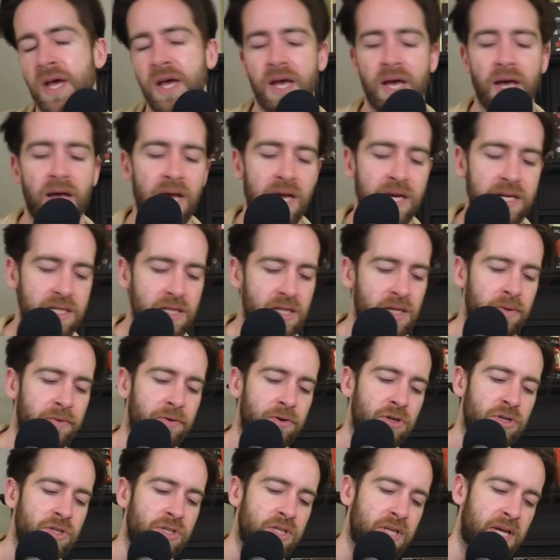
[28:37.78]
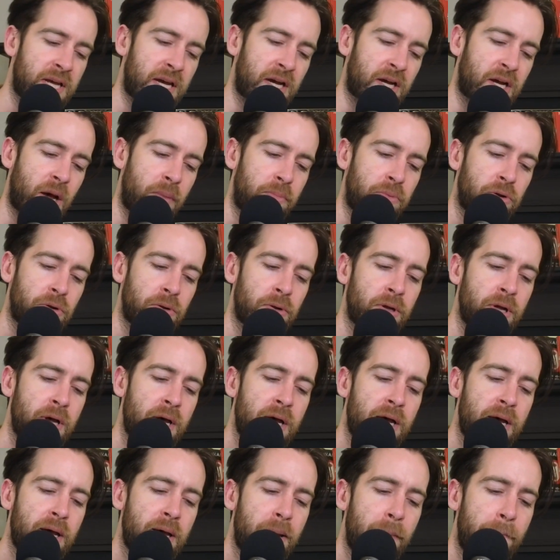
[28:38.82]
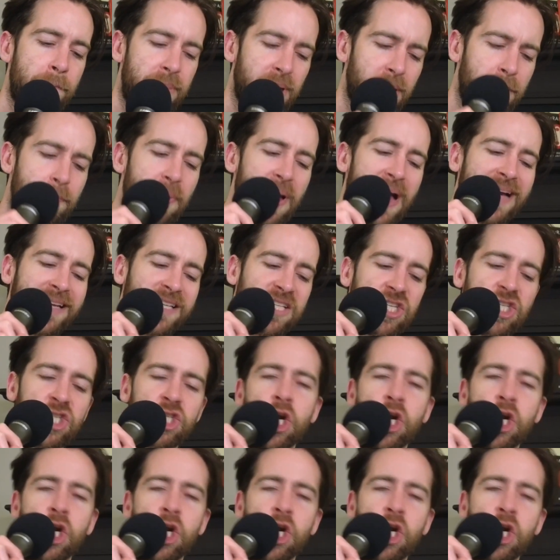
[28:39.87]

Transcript: He delivers a couple big bags of